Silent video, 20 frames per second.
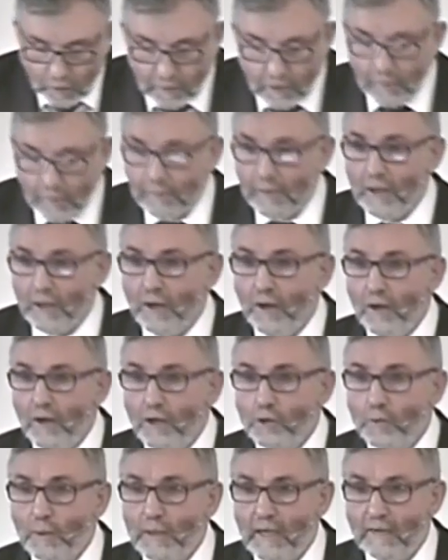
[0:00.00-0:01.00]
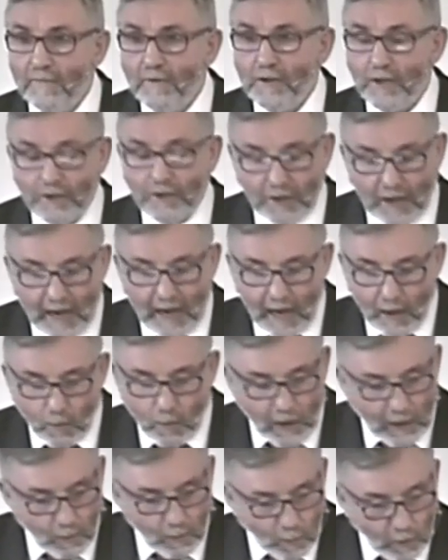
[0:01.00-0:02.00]
that because we live in a day
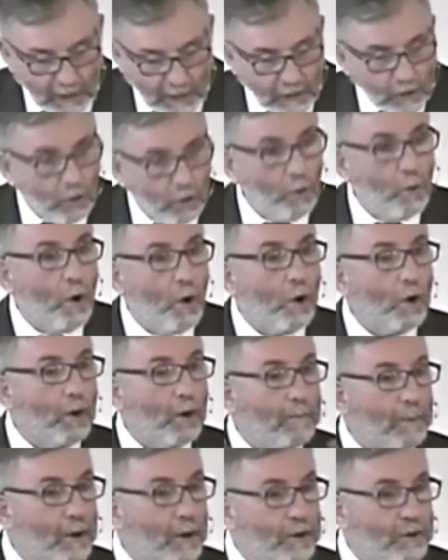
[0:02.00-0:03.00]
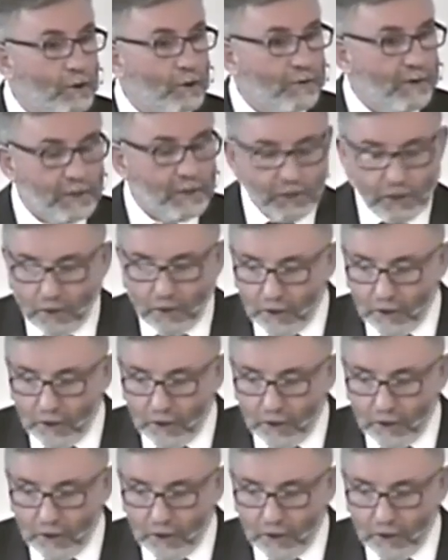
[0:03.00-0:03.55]
when we know all about Christian